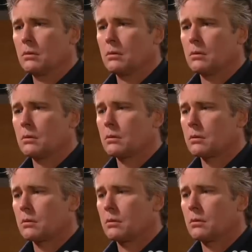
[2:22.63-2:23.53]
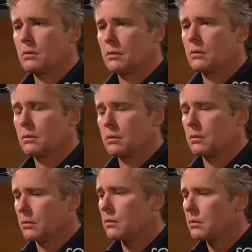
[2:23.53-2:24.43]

No one is speaking in this clip.